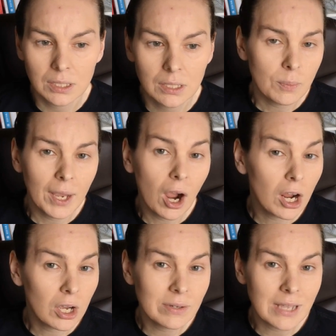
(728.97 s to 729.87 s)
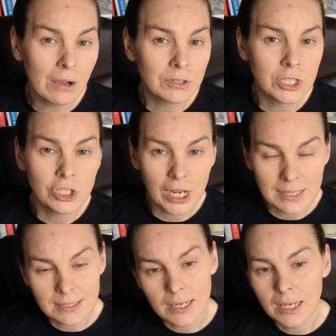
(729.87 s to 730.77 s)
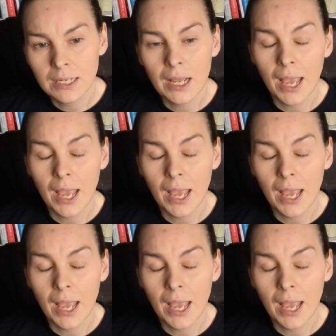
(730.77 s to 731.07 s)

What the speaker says: So my heart goes out to Jason